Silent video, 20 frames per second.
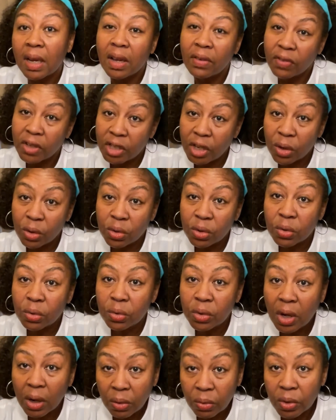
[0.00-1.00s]
for those who
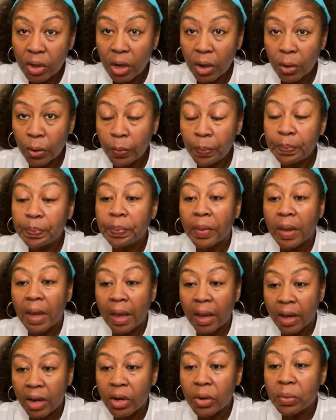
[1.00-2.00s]
don't know,
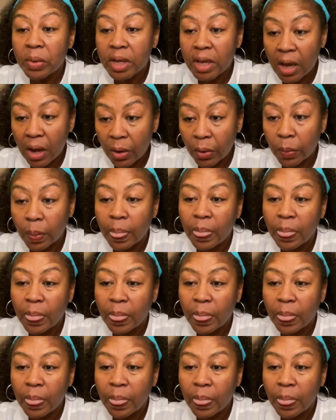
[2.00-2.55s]
here we go.